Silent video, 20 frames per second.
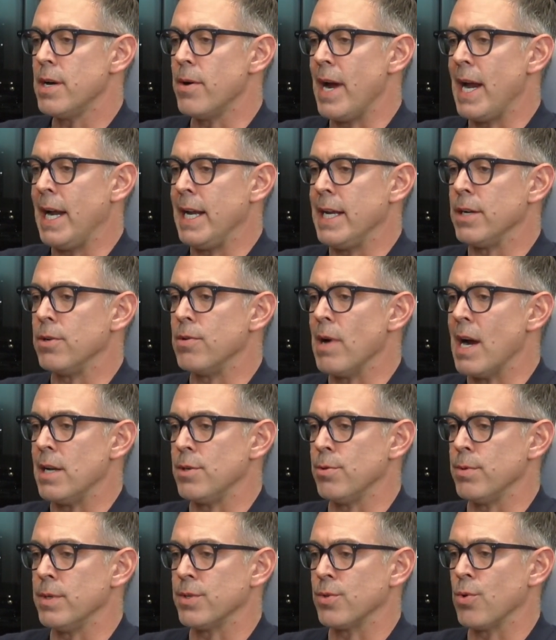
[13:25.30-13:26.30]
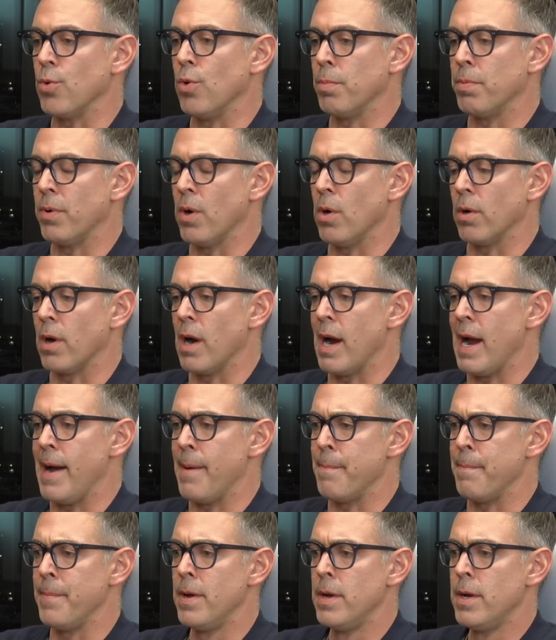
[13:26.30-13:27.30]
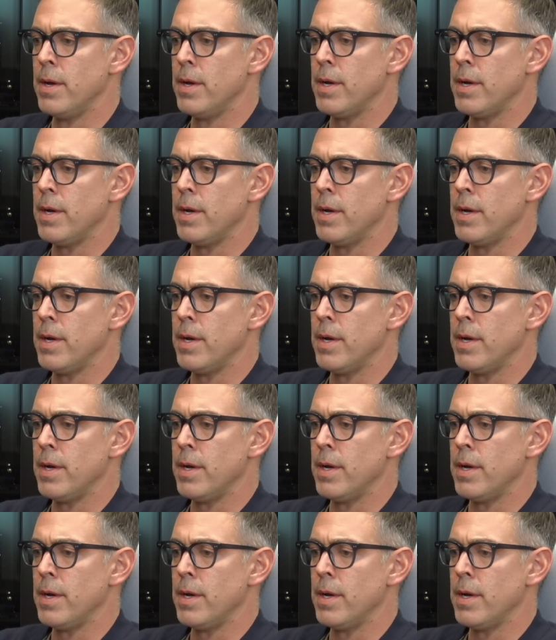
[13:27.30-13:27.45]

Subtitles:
any graduate school program.